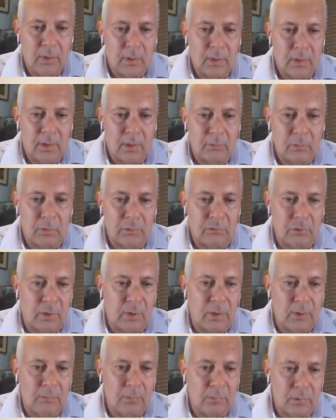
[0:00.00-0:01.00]

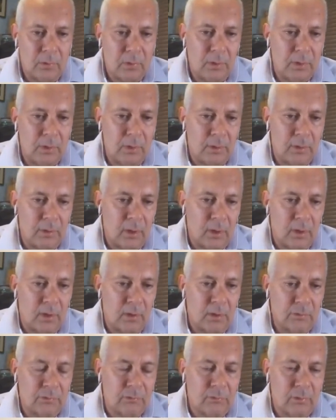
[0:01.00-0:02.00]
regime
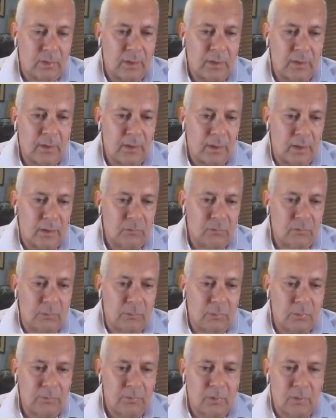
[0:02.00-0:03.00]
along strike as we
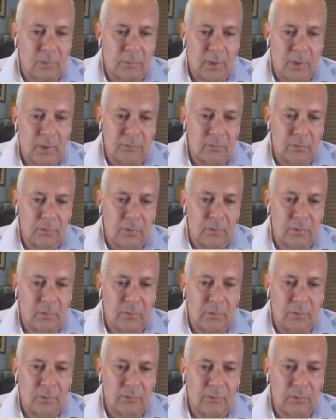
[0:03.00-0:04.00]
move the deposit to the
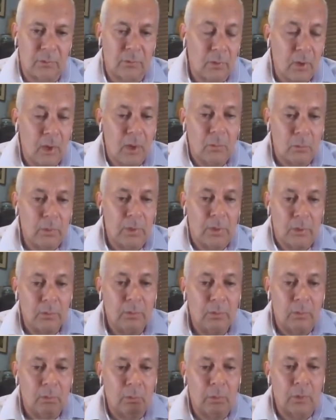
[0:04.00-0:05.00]
north. So we're
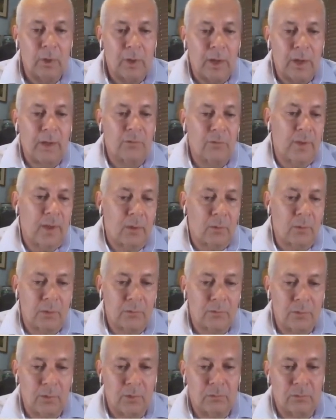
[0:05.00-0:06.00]
going to answer that
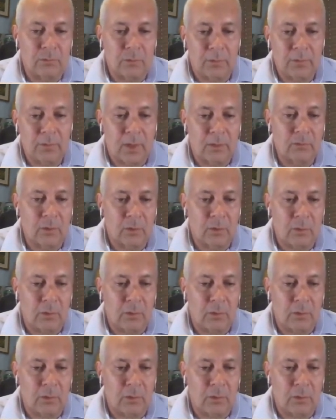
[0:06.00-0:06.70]
question this year. That's our goal.